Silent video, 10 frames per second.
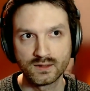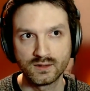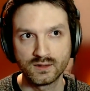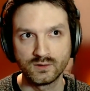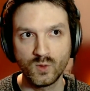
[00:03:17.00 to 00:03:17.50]

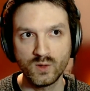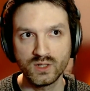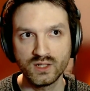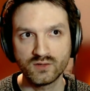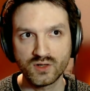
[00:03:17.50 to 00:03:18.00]
the way
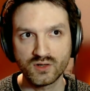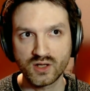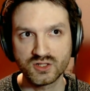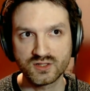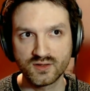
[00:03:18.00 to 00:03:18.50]
we
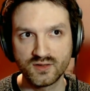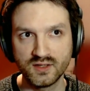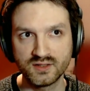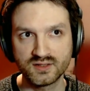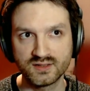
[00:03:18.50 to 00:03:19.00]
register
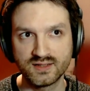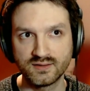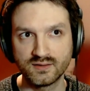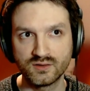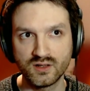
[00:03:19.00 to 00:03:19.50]
things is
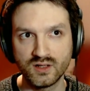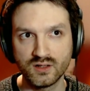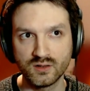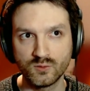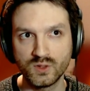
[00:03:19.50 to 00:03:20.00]
that
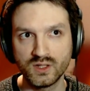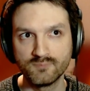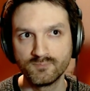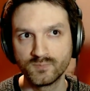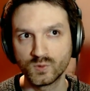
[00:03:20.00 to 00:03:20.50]

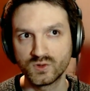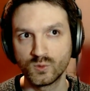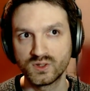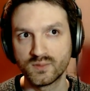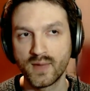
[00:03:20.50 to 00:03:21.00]

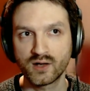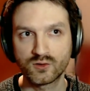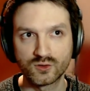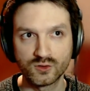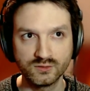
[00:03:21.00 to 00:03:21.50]
with a
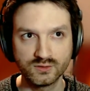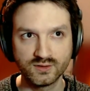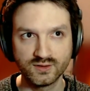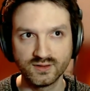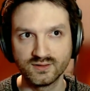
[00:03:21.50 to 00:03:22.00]
macro
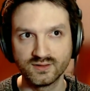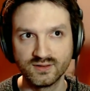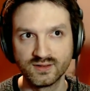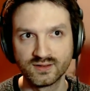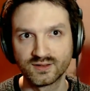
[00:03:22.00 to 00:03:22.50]

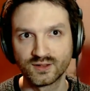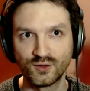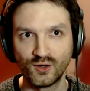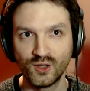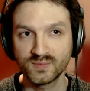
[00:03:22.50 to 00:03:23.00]
in
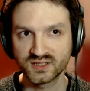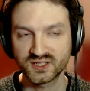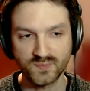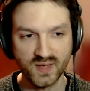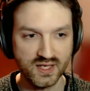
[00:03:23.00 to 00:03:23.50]
global
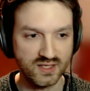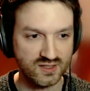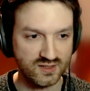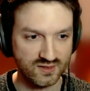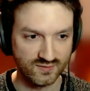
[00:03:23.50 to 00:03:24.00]

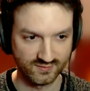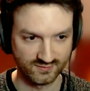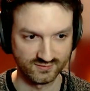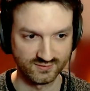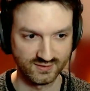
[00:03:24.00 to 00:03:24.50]
space.
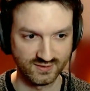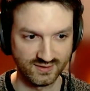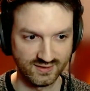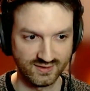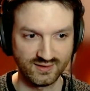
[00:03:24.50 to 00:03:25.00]

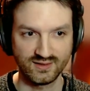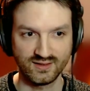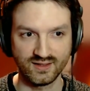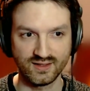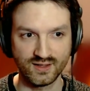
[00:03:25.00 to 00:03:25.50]

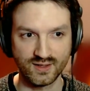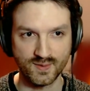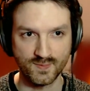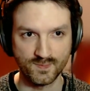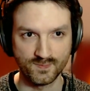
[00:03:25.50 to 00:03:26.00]

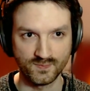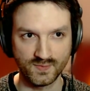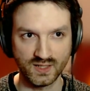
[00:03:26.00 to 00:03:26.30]
So